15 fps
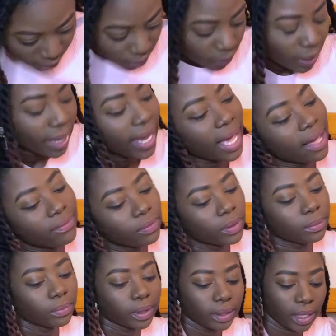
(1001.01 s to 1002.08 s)
Oh, I have
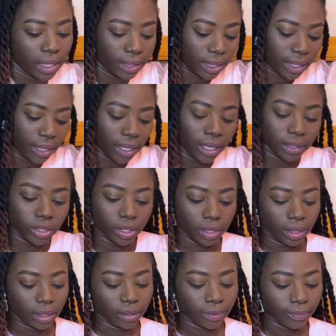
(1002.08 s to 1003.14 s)
one more thing here actually.